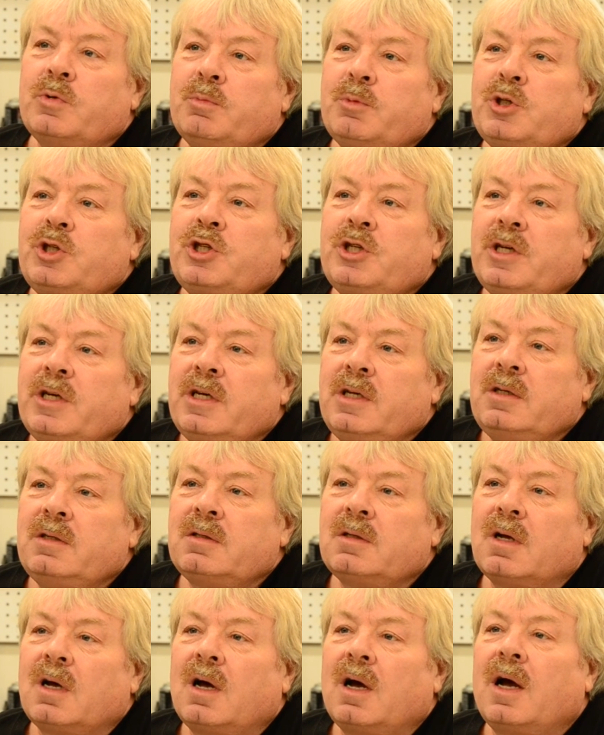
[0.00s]

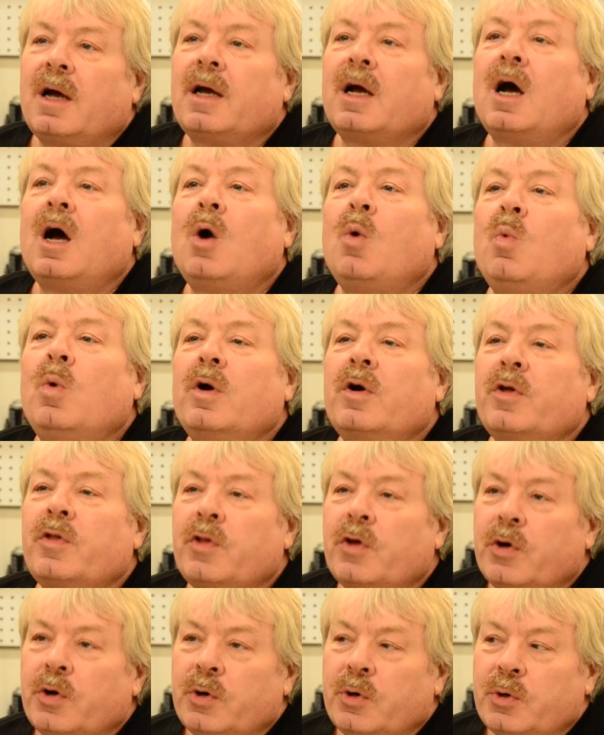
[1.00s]
machine. Okay. I got one of
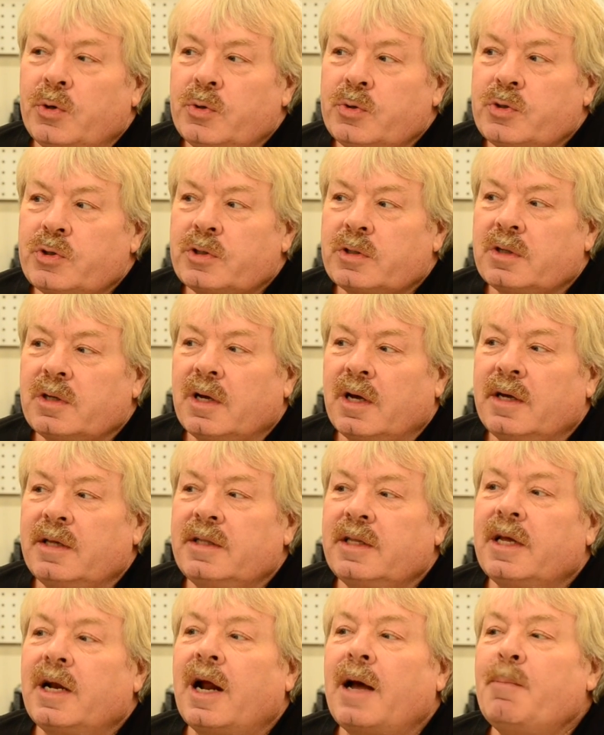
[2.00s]
those,
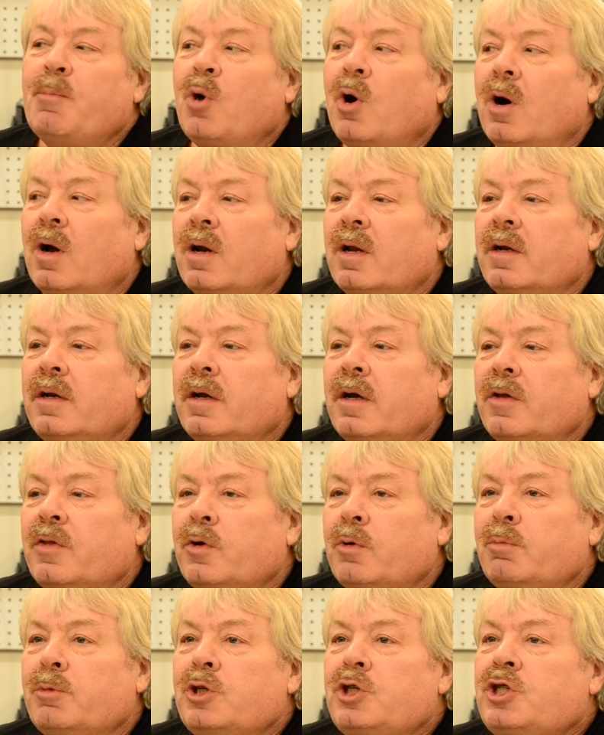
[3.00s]
and then I bought
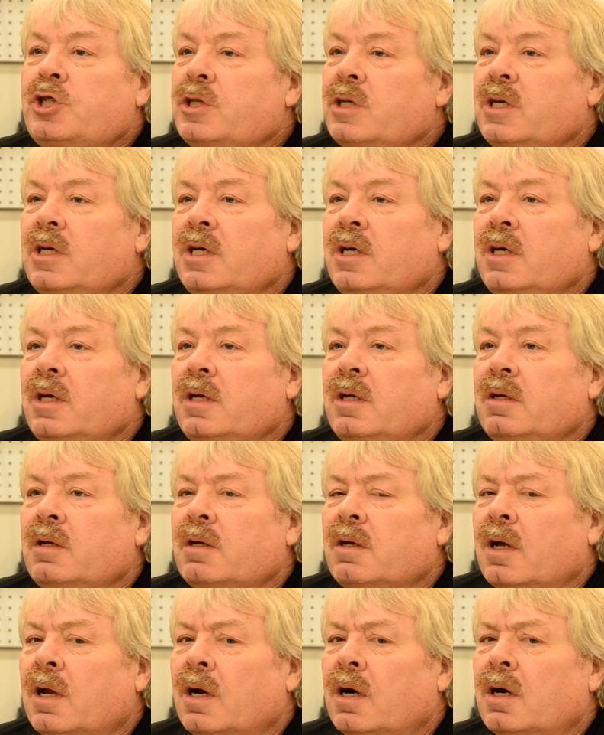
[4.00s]
another
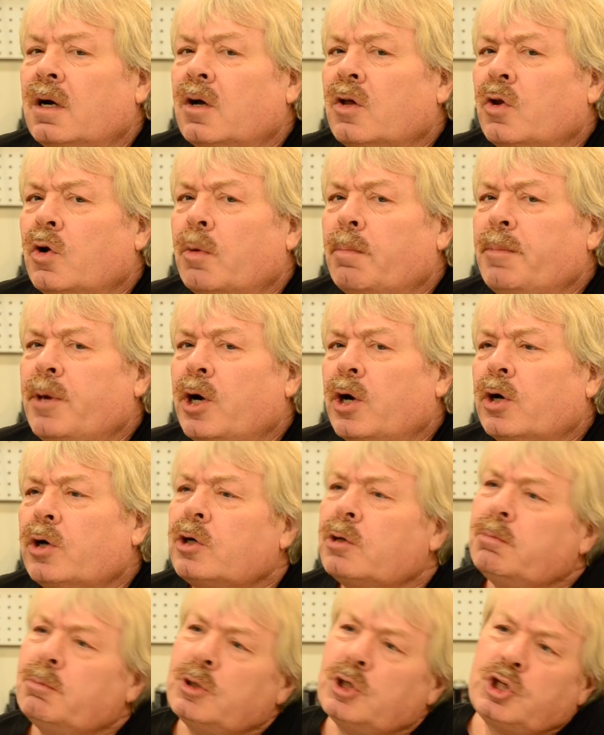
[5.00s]
machine, and another
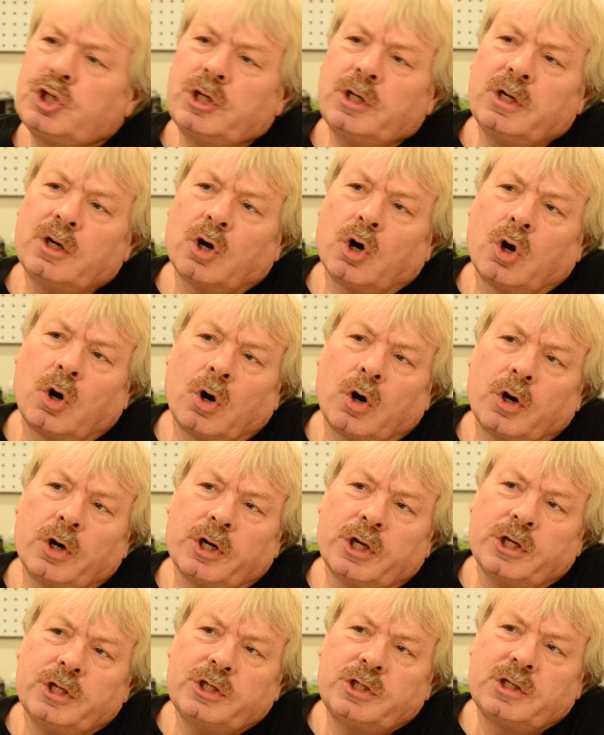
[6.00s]
American machine, a
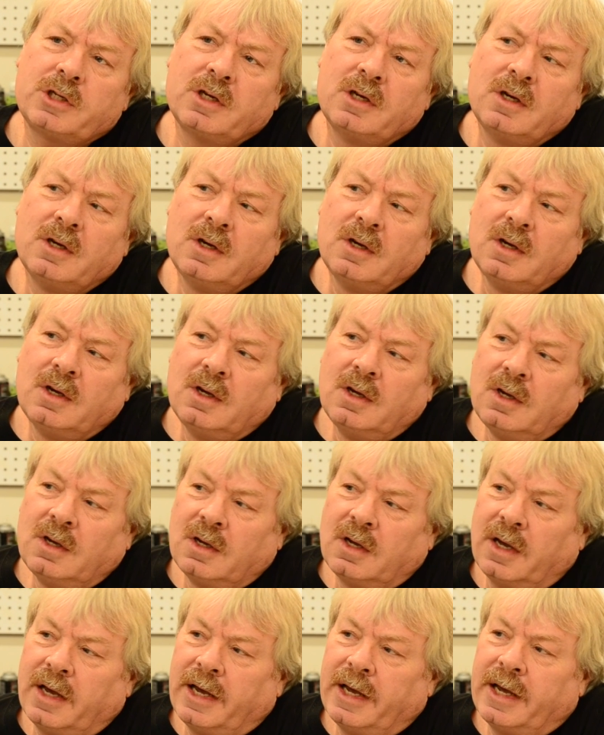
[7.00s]
Hardage.
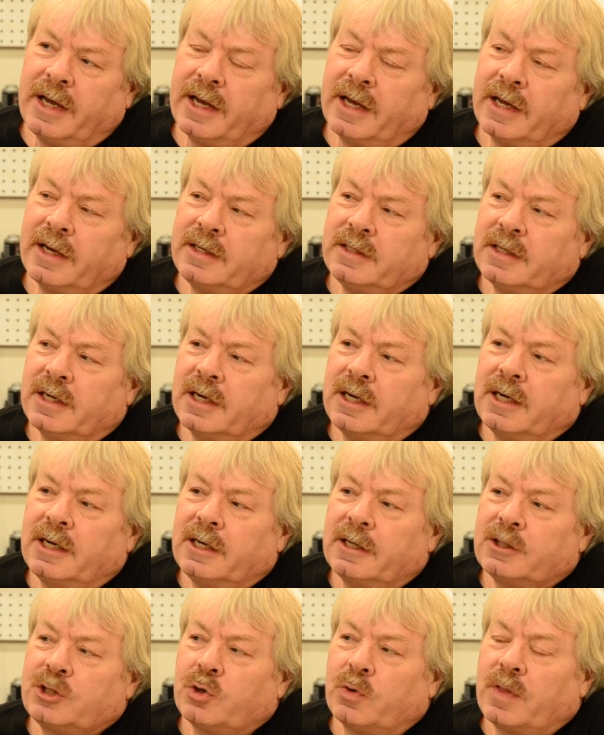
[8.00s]
And
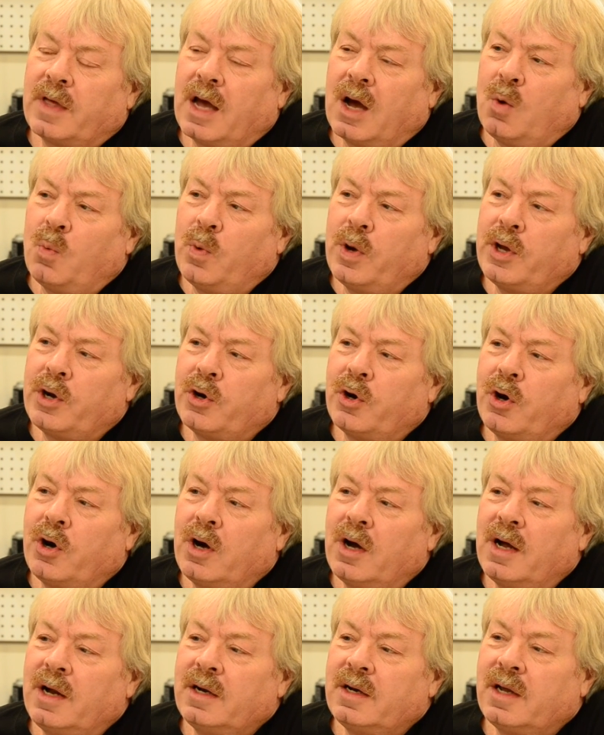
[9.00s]
so that went
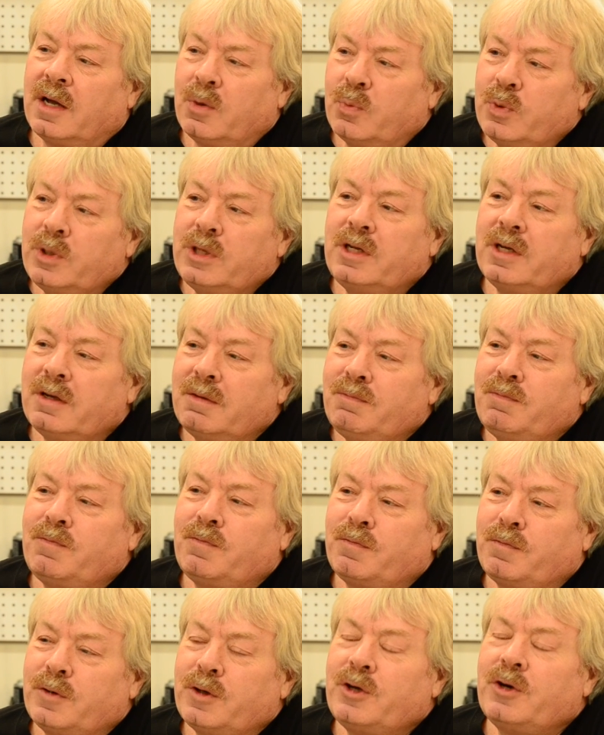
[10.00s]
on, and we did
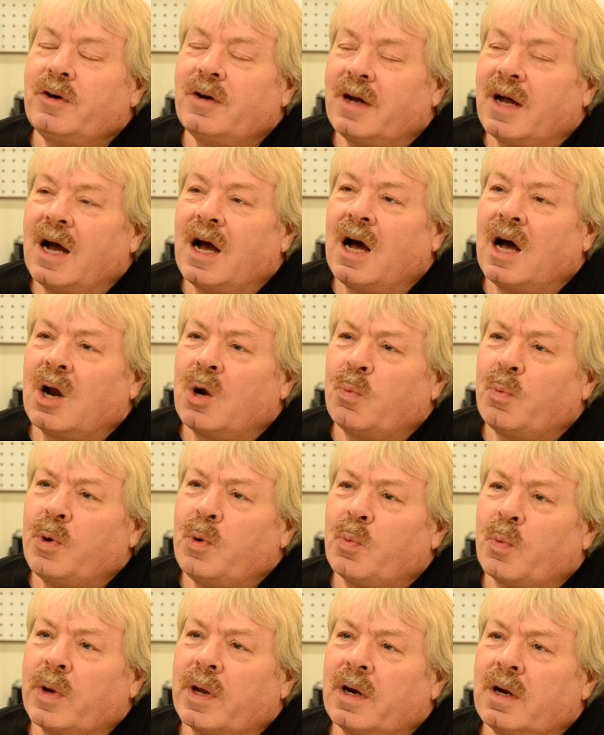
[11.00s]
figure it out, and we
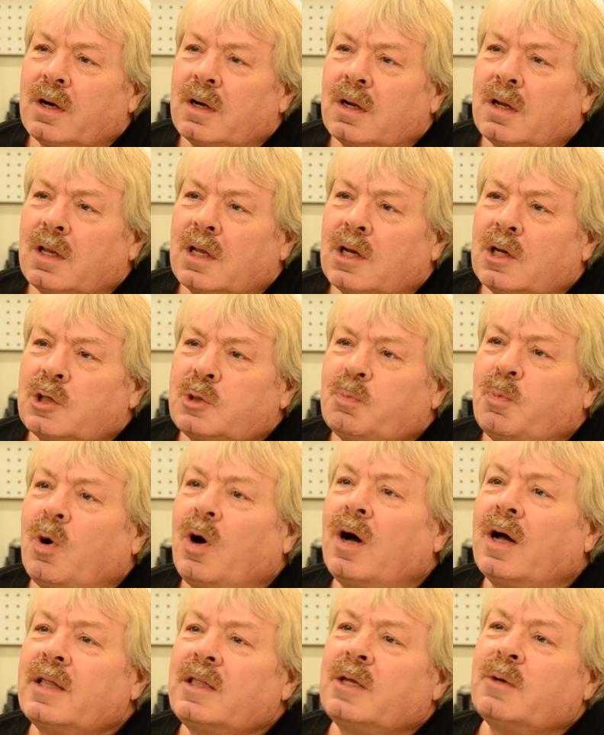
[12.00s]
rented a little
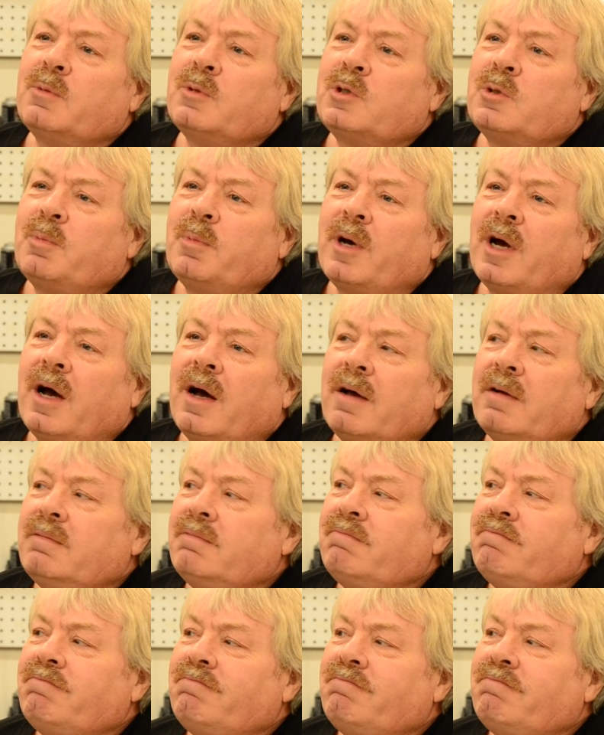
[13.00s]
spot that was about